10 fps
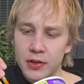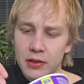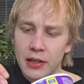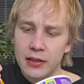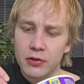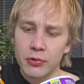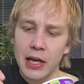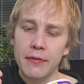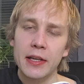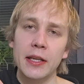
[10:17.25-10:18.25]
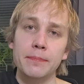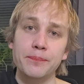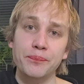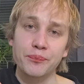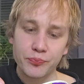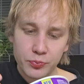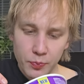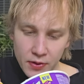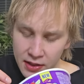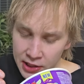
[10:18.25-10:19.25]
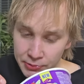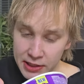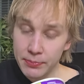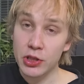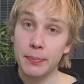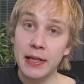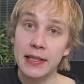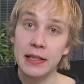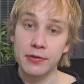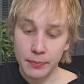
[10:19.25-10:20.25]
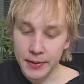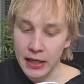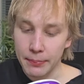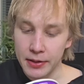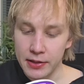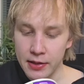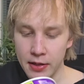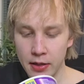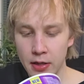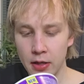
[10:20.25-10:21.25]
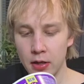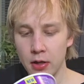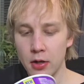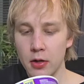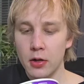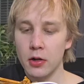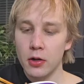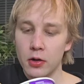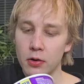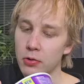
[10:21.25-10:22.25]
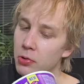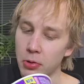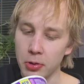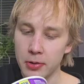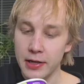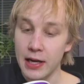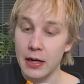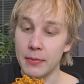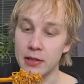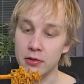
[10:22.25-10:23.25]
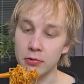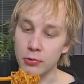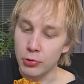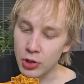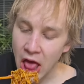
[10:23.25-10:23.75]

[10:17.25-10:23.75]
like, don't have any responsibility if something happens. Ooh, damn, it's so good.